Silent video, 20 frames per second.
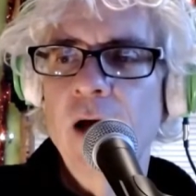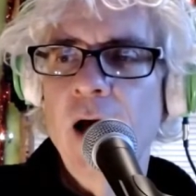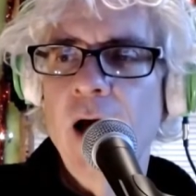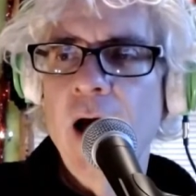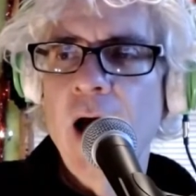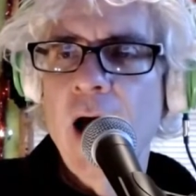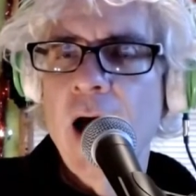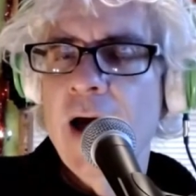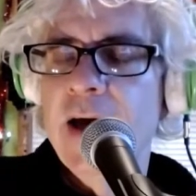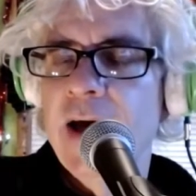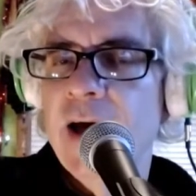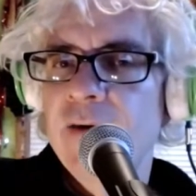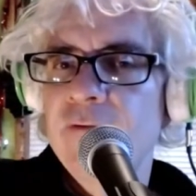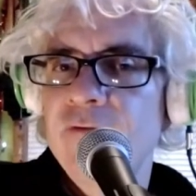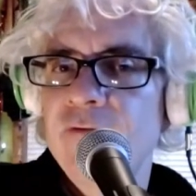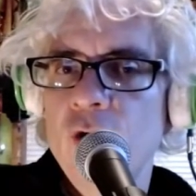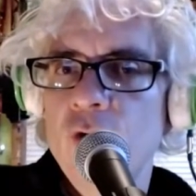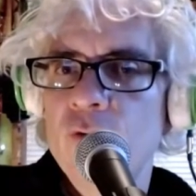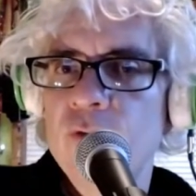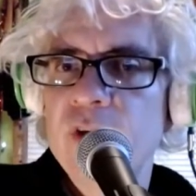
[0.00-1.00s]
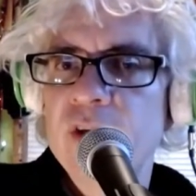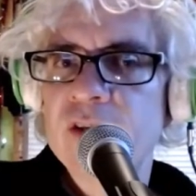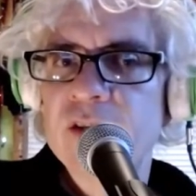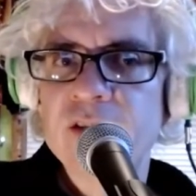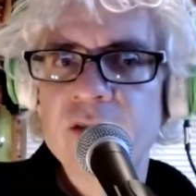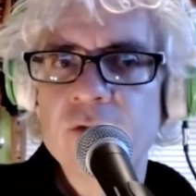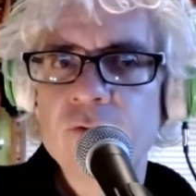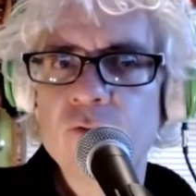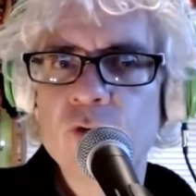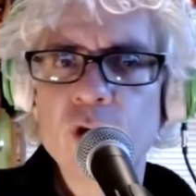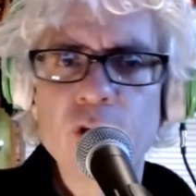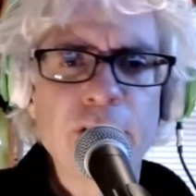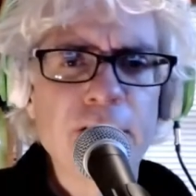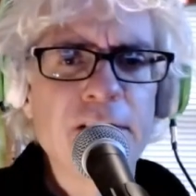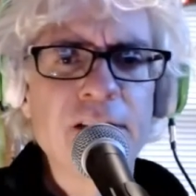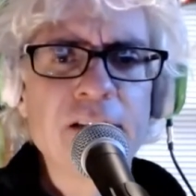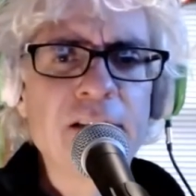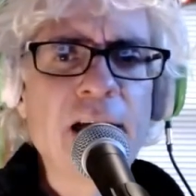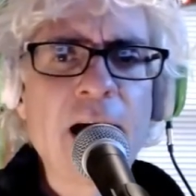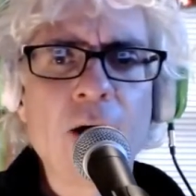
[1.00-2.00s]
I have no reason really
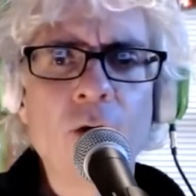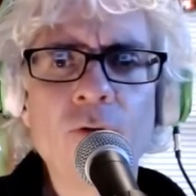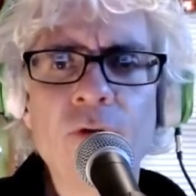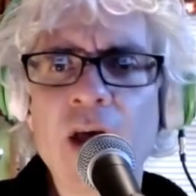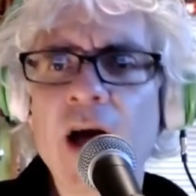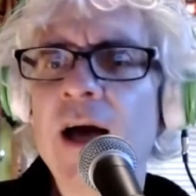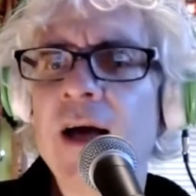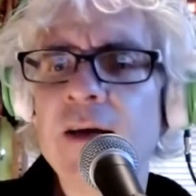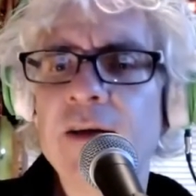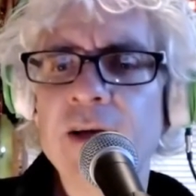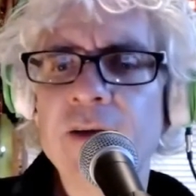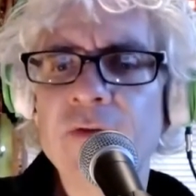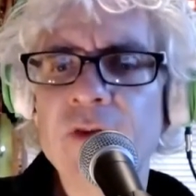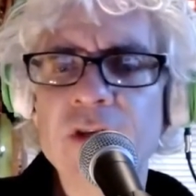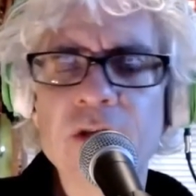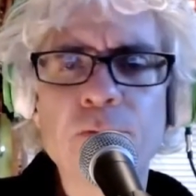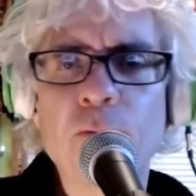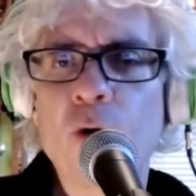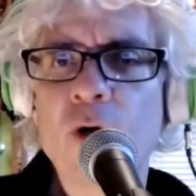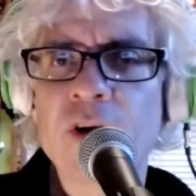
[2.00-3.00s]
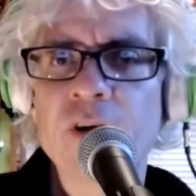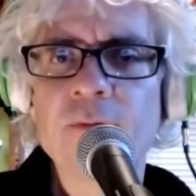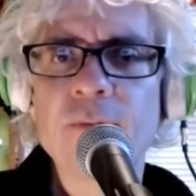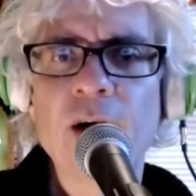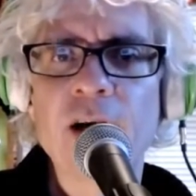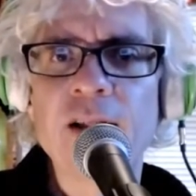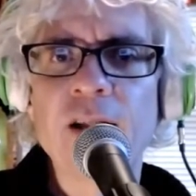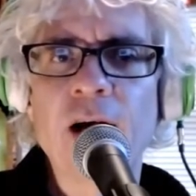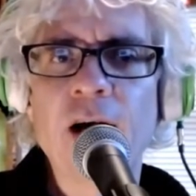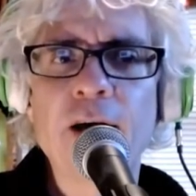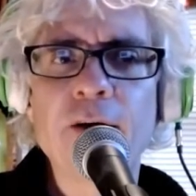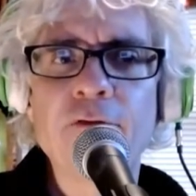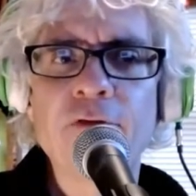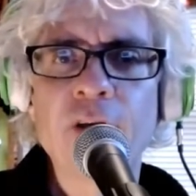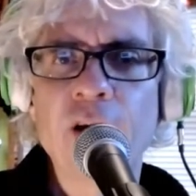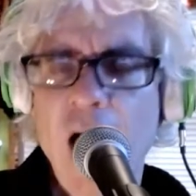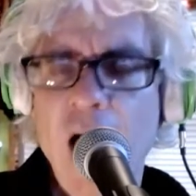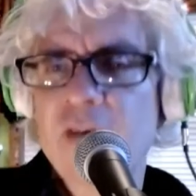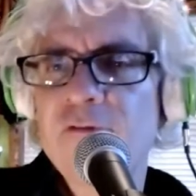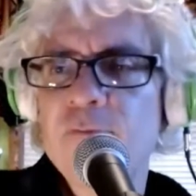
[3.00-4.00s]
to doubt that at this point in my life.
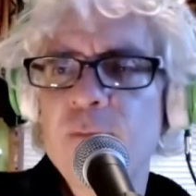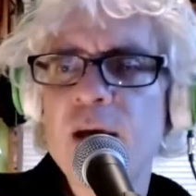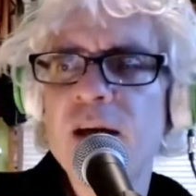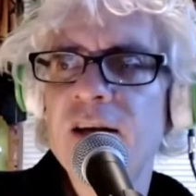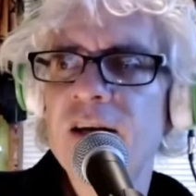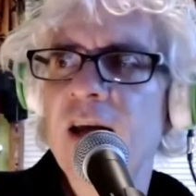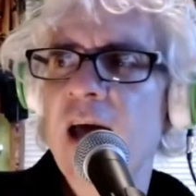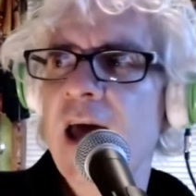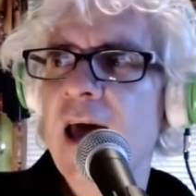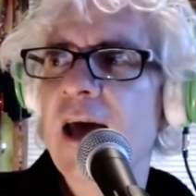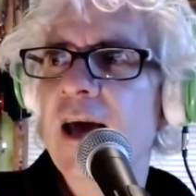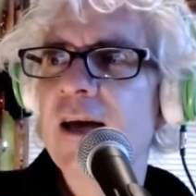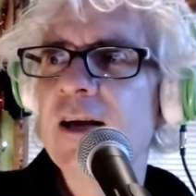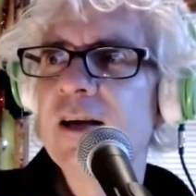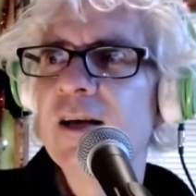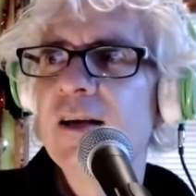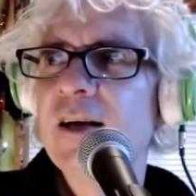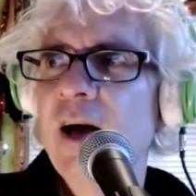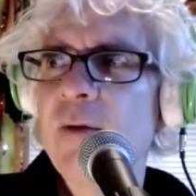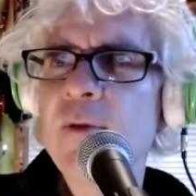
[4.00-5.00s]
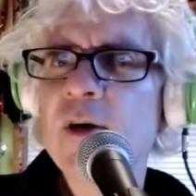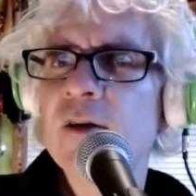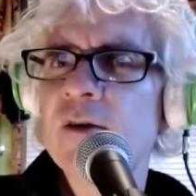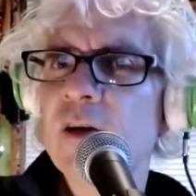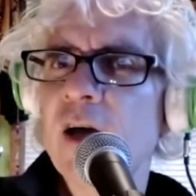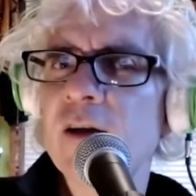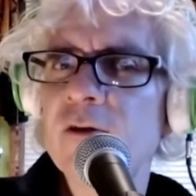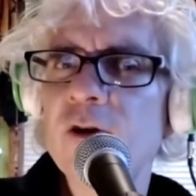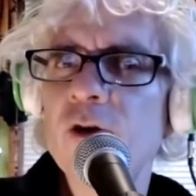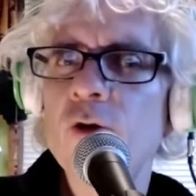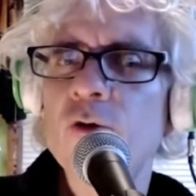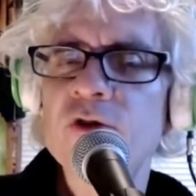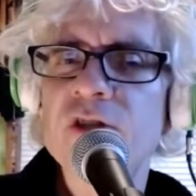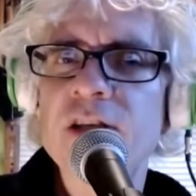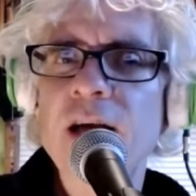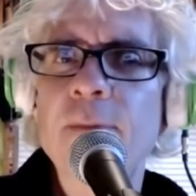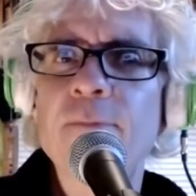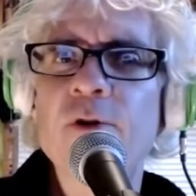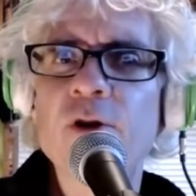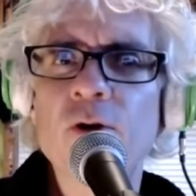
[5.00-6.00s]
I've been a little
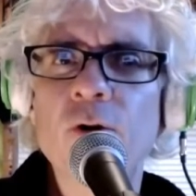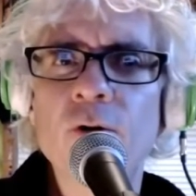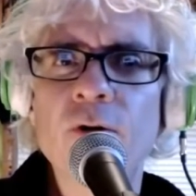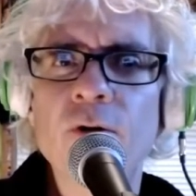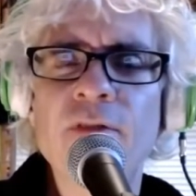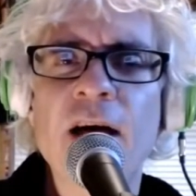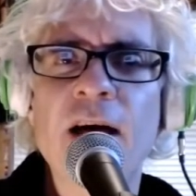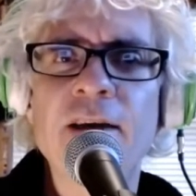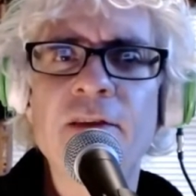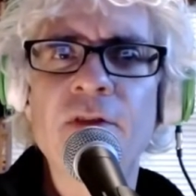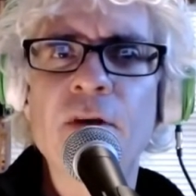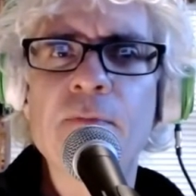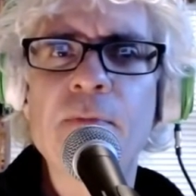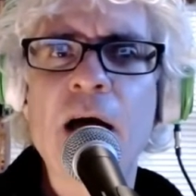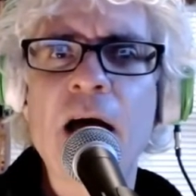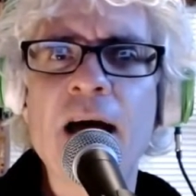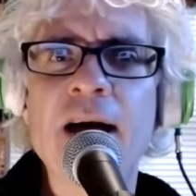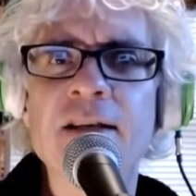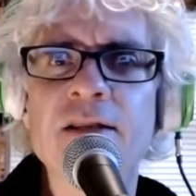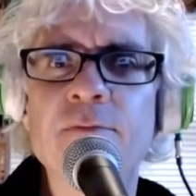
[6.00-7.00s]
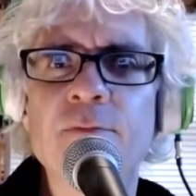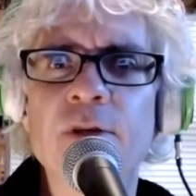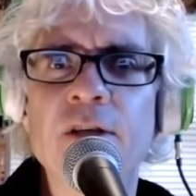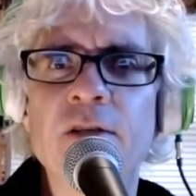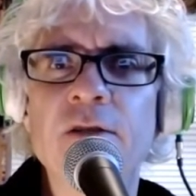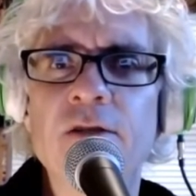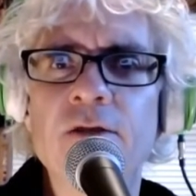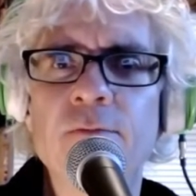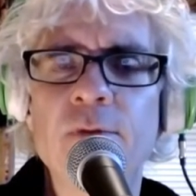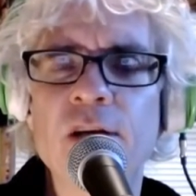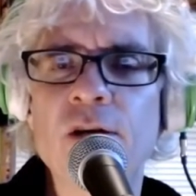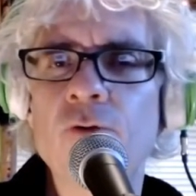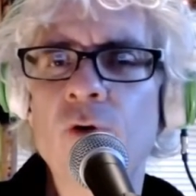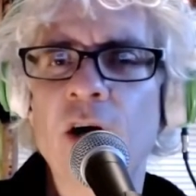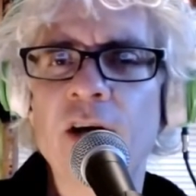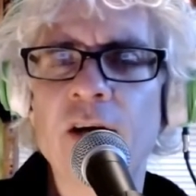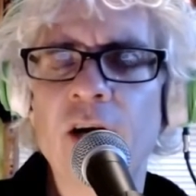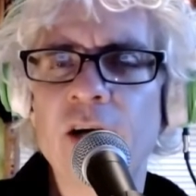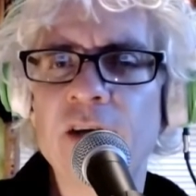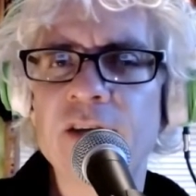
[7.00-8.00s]
skeptical of that in the past, but to be
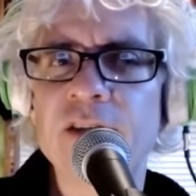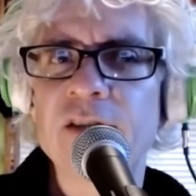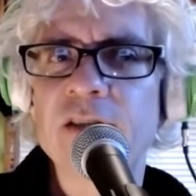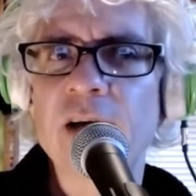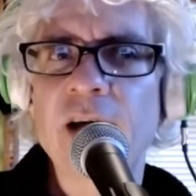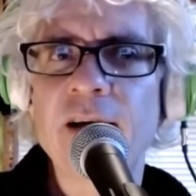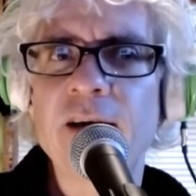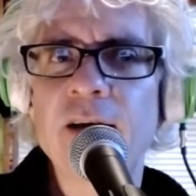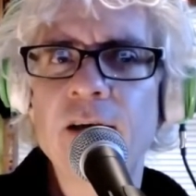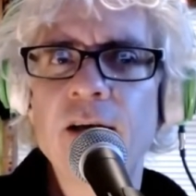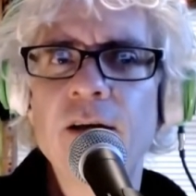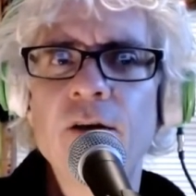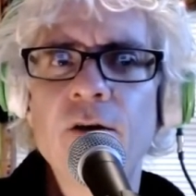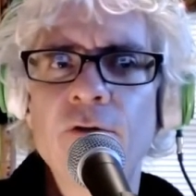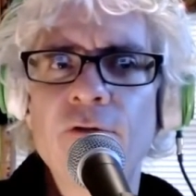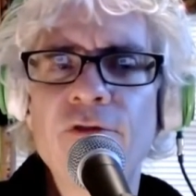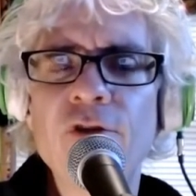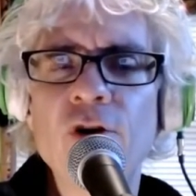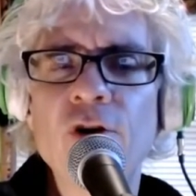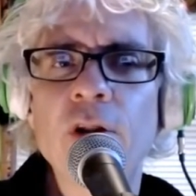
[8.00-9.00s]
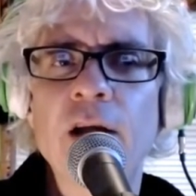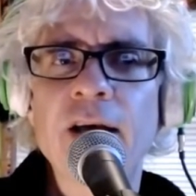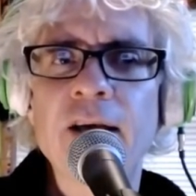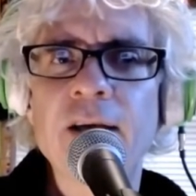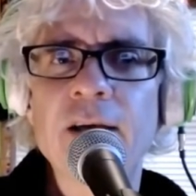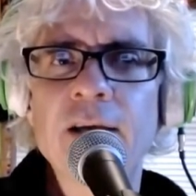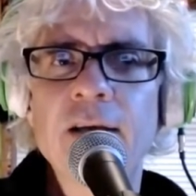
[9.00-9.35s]
quite honest, I feel like